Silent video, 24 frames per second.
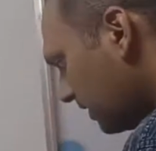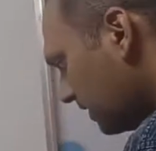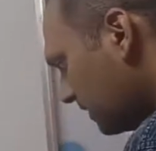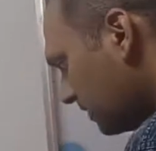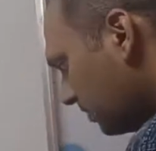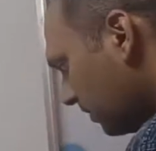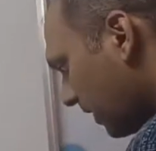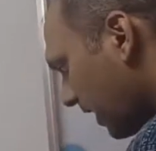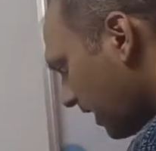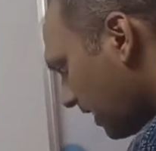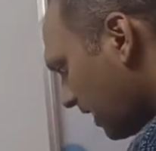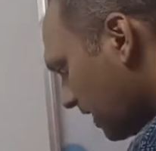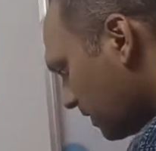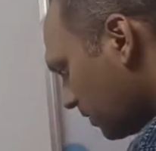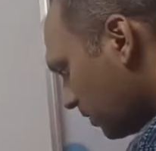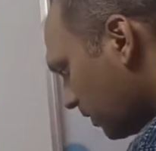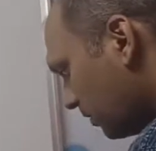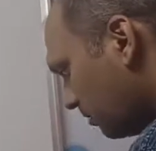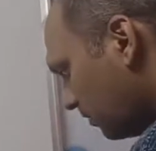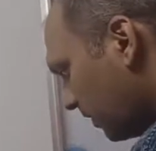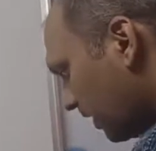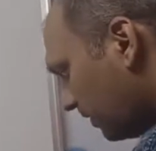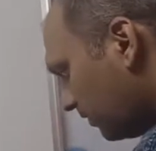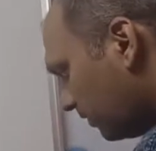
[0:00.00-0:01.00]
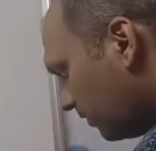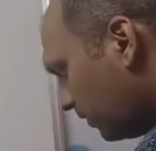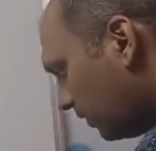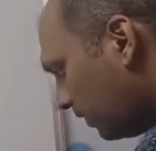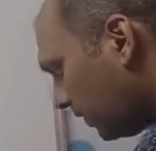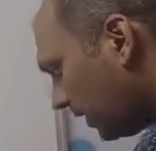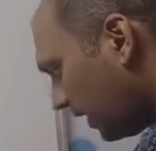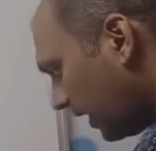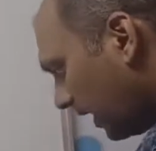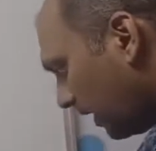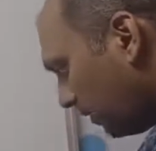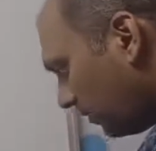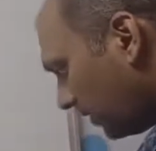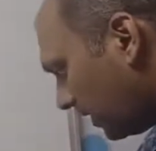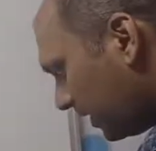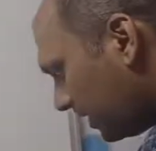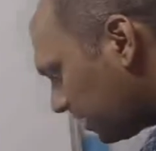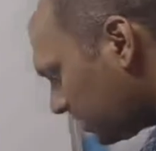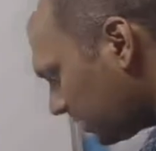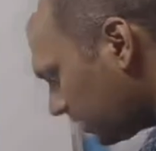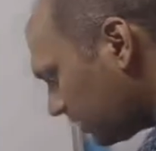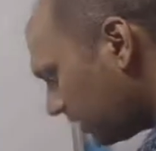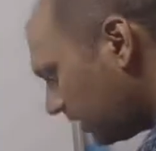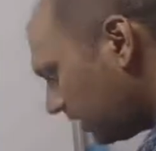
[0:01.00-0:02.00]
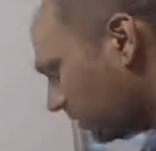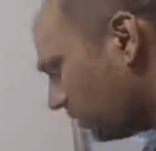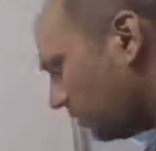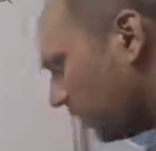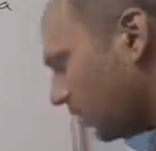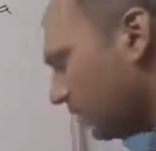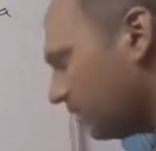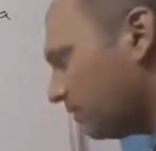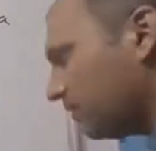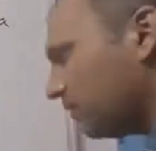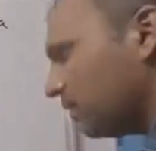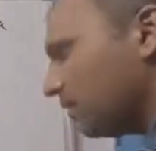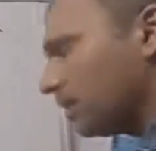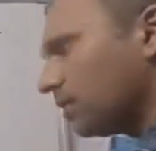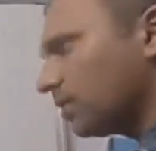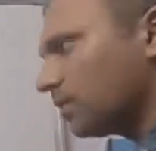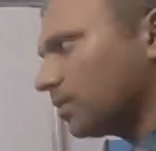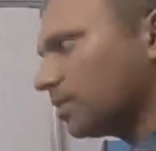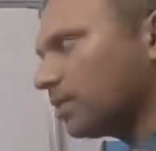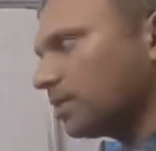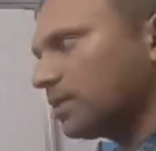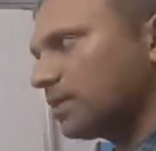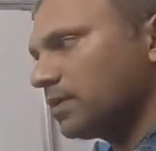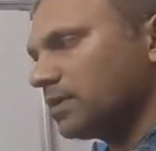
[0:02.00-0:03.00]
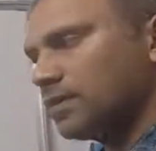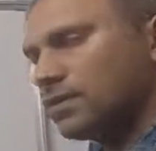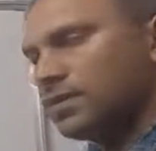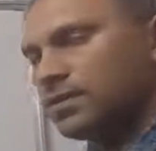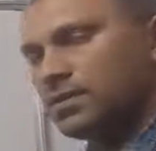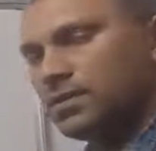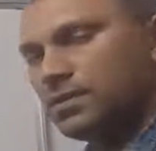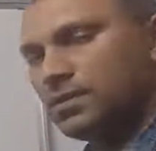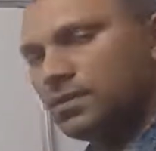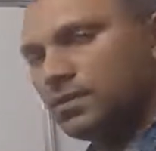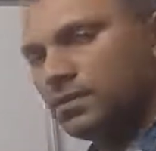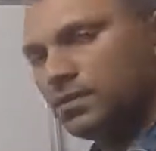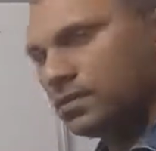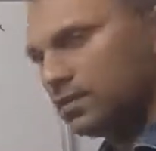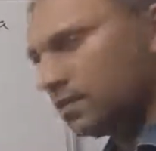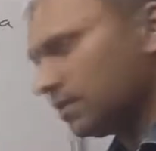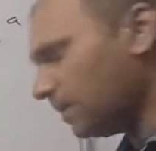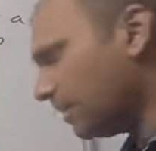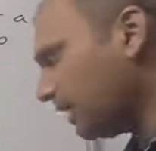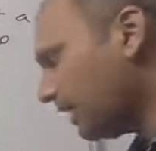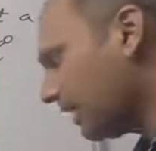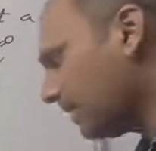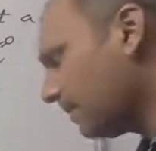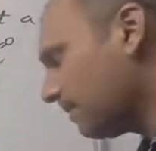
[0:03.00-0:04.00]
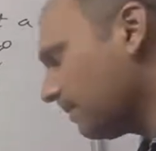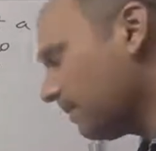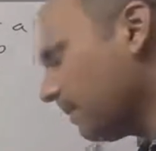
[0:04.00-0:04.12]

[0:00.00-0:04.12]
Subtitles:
is minus 1 by 4. m is 3 by 4. Okay?